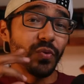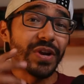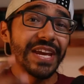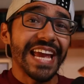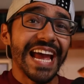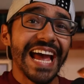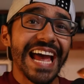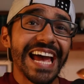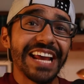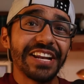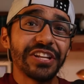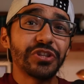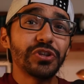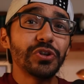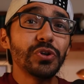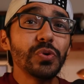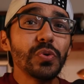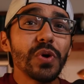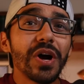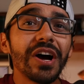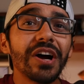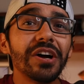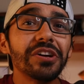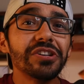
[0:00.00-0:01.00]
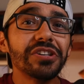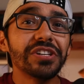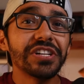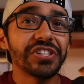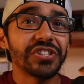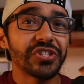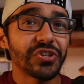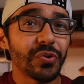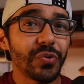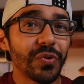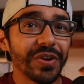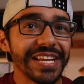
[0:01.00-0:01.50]
We had
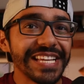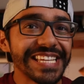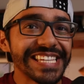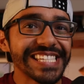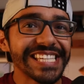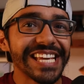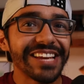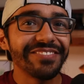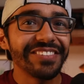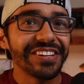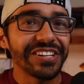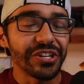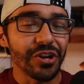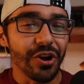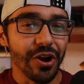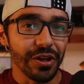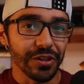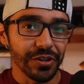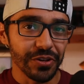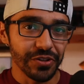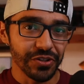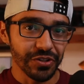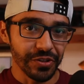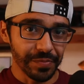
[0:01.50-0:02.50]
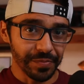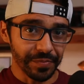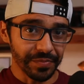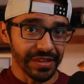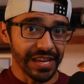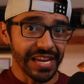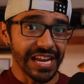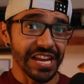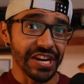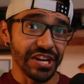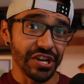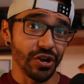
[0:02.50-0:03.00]
$227
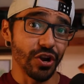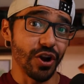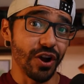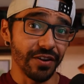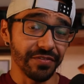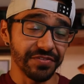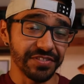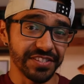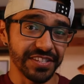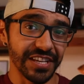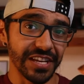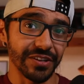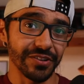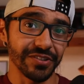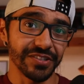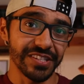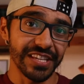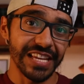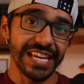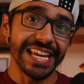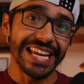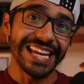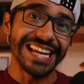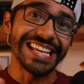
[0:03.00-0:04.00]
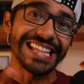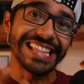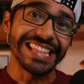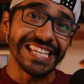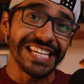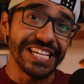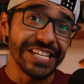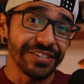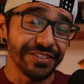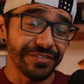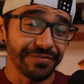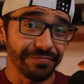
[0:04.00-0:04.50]
in golf sales in
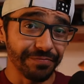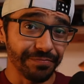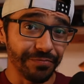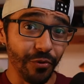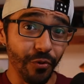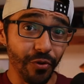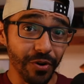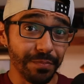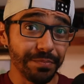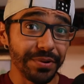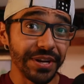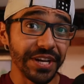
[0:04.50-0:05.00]
these four